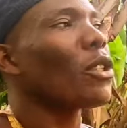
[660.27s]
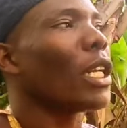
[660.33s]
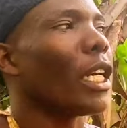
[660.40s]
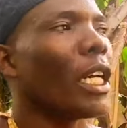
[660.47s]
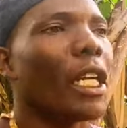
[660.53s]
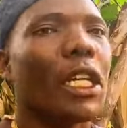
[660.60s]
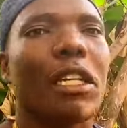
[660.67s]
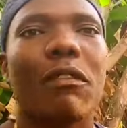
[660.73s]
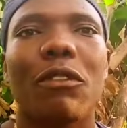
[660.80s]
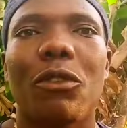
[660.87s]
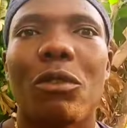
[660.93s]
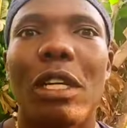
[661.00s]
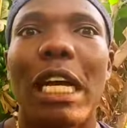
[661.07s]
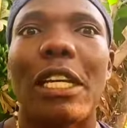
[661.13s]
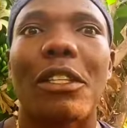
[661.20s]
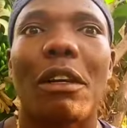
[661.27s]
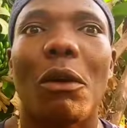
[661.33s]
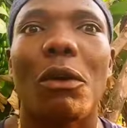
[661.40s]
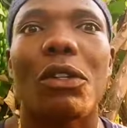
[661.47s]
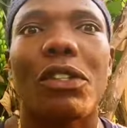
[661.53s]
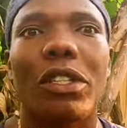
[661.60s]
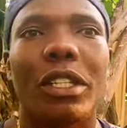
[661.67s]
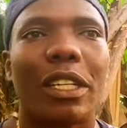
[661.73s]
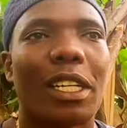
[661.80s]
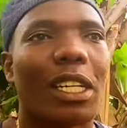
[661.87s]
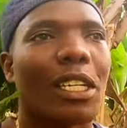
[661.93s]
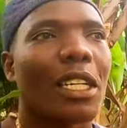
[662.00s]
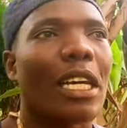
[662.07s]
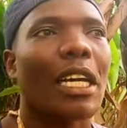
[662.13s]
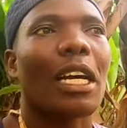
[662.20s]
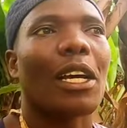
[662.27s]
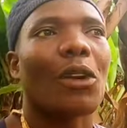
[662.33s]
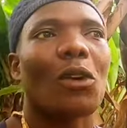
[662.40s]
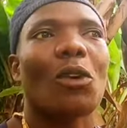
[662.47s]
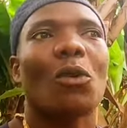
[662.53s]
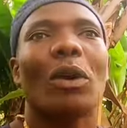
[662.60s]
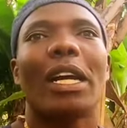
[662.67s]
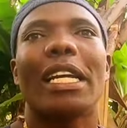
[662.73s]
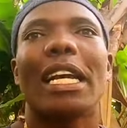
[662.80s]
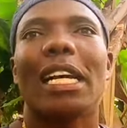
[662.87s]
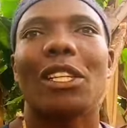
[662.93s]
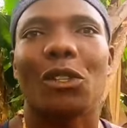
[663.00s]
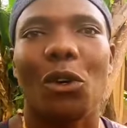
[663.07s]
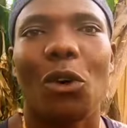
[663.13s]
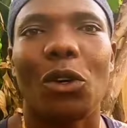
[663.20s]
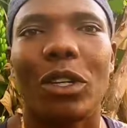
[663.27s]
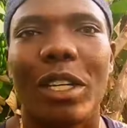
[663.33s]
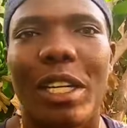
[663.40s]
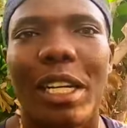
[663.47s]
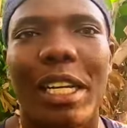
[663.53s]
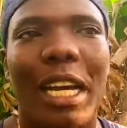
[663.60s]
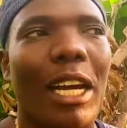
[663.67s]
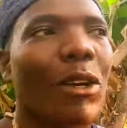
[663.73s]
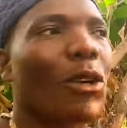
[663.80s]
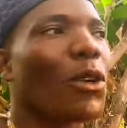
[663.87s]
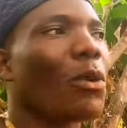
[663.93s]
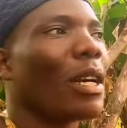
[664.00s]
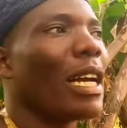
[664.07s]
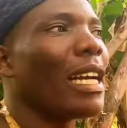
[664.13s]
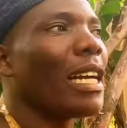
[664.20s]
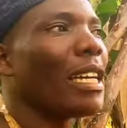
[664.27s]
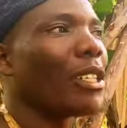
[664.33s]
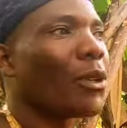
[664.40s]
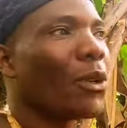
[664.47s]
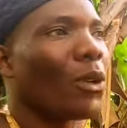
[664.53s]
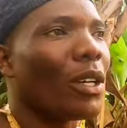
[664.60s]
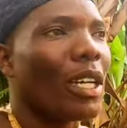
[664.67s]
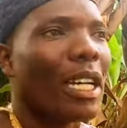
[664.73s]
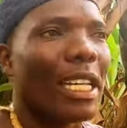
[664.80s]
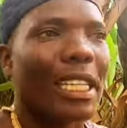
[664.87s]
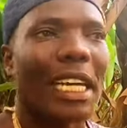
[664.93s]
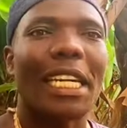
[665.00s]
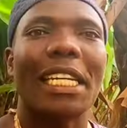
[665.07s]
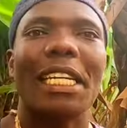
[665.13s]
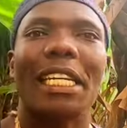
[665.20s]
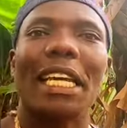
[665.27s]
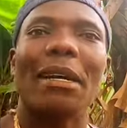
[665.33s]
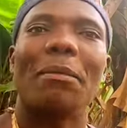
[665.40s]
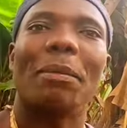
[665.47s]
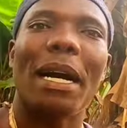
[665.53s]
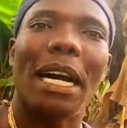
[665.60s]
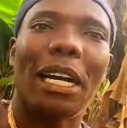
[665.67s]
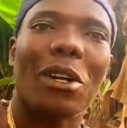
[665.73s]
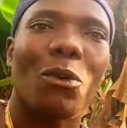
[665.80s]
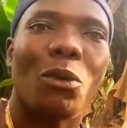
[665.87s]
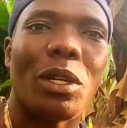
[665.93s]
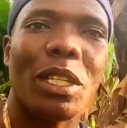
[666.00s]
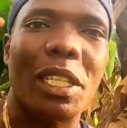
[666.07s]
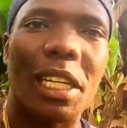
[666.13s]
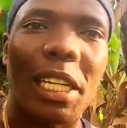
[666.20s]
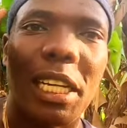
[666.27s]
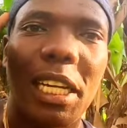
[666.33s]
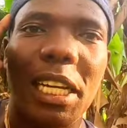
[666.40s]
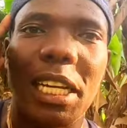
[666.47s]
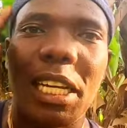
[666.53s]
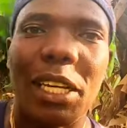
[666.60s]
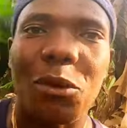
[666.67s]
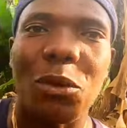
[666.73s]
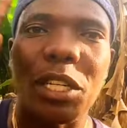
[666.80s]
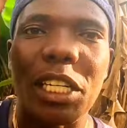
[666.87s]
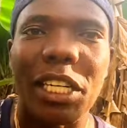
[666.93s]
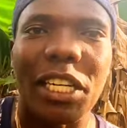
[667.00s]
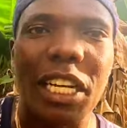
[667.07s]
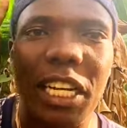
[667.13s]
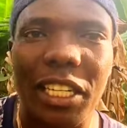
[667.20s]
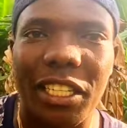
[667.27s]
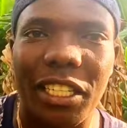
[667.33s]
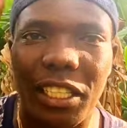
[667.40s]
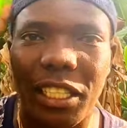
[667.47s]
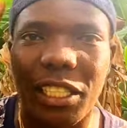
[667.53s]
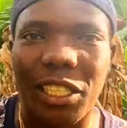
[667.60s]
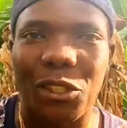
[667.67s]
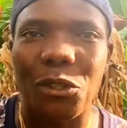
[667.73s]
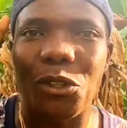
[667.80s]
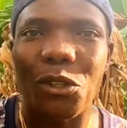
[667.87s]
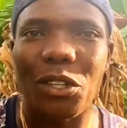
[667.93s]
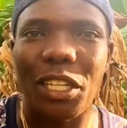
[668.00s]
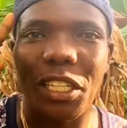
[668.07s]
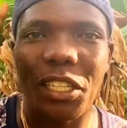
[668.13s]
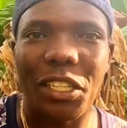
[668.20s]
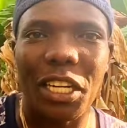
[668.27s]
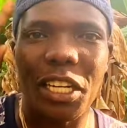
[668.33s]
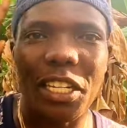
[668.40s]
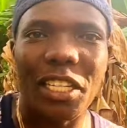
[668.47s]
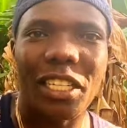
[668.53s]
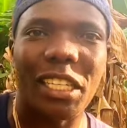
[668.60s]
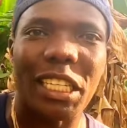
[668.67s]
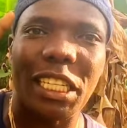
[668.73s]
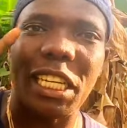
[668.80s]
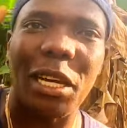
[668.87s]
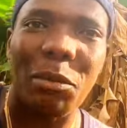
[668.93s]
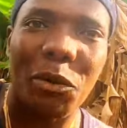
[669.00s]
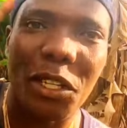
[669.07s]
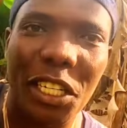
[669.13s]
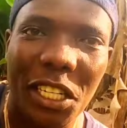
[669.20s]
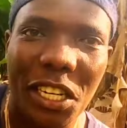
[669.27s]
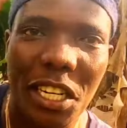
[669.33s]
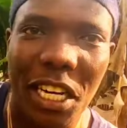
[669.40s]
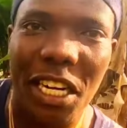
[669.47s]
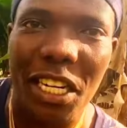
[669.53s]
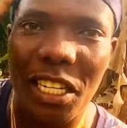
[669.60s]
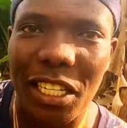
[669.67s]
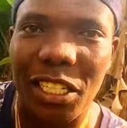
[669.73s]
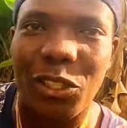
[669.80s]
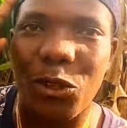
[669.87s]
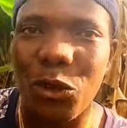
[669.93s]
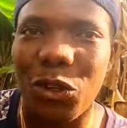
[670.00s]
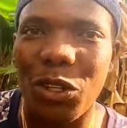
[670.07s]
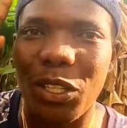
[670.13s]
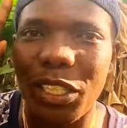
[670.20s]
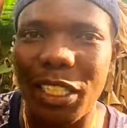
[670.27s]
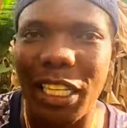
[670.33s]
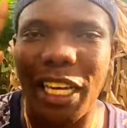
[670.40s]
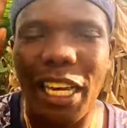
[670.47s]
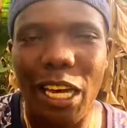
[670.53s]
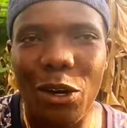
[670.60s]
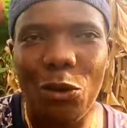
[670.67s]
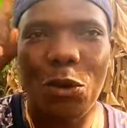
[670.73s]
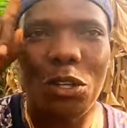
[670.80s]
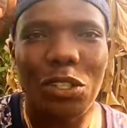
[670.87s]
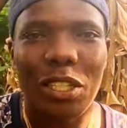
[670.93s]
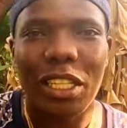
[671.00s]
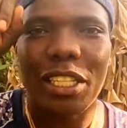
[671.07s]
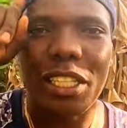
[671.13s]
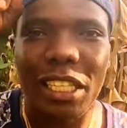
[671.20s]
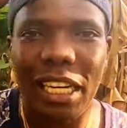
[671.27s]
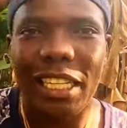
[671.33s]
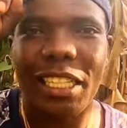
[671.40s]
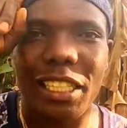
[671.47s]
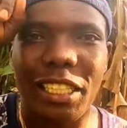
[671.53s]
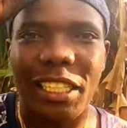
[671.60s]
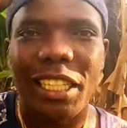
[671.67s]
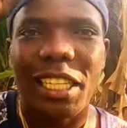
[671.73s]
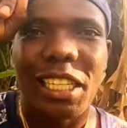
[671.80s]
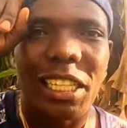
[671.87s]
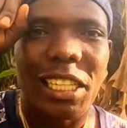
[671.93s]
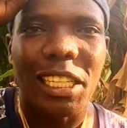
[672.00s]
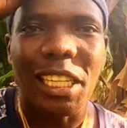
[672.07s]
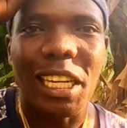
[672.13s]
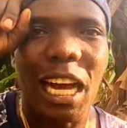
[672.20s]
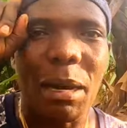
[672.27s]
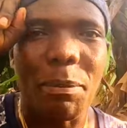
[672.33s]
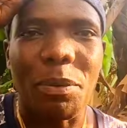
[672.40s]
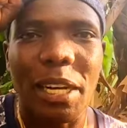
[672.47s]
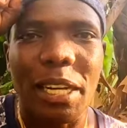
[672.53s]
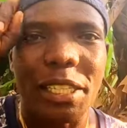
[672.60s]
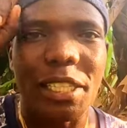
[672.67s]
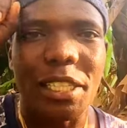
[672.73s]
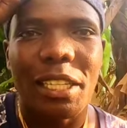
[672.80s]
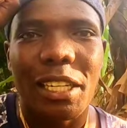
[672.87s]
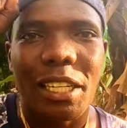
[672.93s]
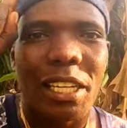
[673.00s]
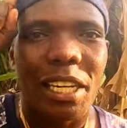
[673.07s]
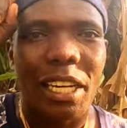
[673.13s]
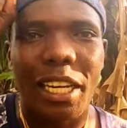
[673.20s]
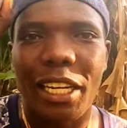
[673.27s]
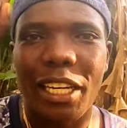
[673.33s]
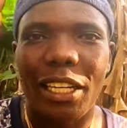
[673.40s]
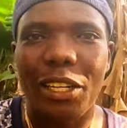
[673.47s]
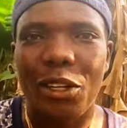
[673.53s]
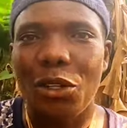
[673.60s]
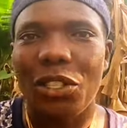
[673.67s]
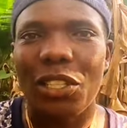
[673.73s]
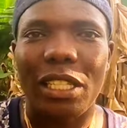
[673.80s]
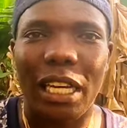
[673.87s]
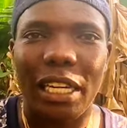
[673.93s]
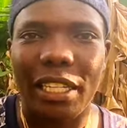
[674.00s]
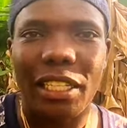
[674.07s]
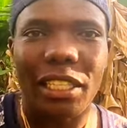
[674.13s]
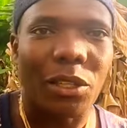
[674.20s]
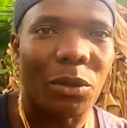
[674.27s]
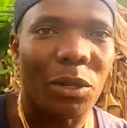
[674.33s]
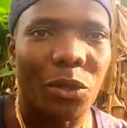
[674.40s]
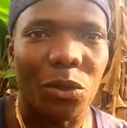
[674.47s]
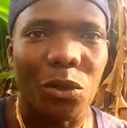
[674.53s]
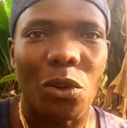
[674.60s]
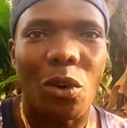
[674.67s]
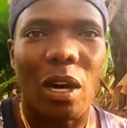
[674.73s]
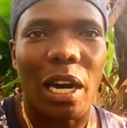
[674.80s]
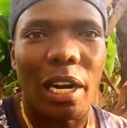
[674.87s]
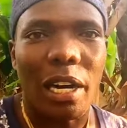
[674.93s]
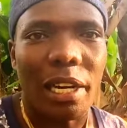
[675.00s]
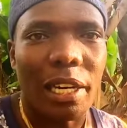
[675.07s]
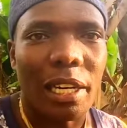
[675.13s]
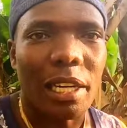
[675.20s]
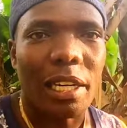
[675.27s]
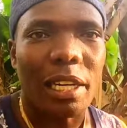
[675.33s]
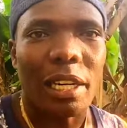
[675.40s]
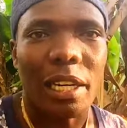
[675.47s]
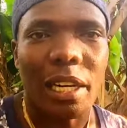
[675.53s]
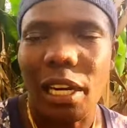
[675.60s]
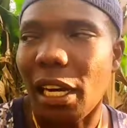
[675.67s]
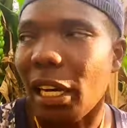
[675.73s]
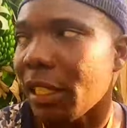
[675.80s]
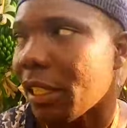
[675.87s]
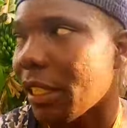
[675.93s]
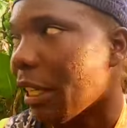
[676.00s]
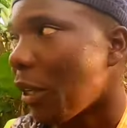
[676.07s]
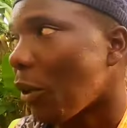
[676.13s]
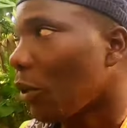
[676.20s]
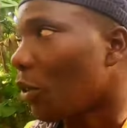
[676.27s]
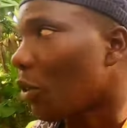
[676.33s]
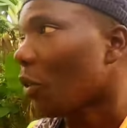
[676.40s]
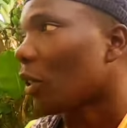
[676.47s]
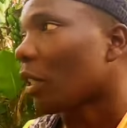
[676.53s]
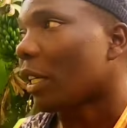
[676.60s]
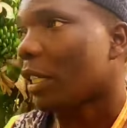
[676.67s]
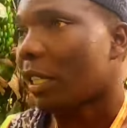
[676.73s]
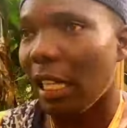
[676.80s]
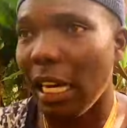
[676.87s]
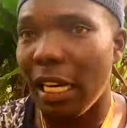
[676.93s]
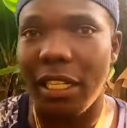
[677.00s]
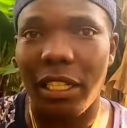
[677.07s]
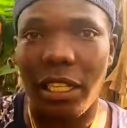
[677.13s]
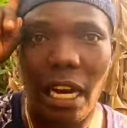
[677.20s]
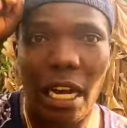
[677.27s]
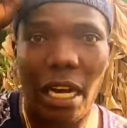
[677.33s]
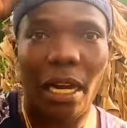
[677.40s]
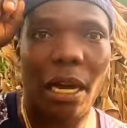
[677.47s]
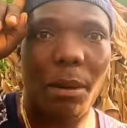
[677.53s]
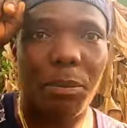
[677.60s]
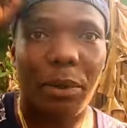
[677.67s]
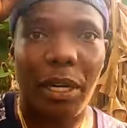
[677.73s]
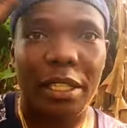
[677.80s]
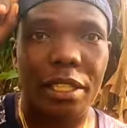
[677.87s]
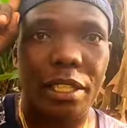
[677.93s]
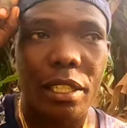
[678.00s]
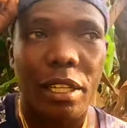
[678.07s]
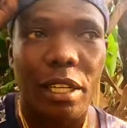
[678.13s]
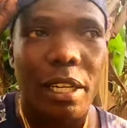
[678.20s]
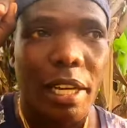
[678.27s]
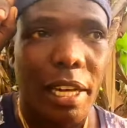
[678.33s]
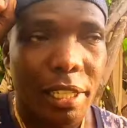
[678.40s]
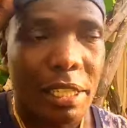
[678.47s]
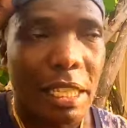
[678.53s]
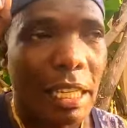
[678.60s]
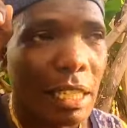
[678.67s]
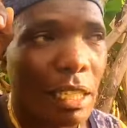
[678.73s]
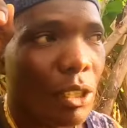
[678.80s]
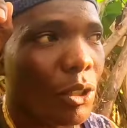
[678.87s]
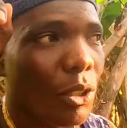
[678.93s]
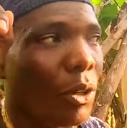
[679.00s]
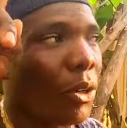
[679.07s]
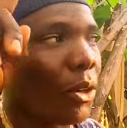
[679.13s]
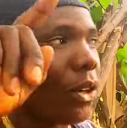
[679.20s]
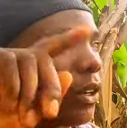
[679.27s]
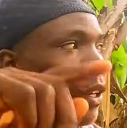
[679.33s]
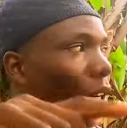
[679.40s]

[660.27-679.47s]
was, Hey, David Jr. has lost. I don't know where he has gone. I don't know where he has gone. Then he came back with, with dread you know the dread he came with the dread so the hair was standing uh, upright uh, not standing the way you know uh, uh at the long trouser standing uh, upright exactly so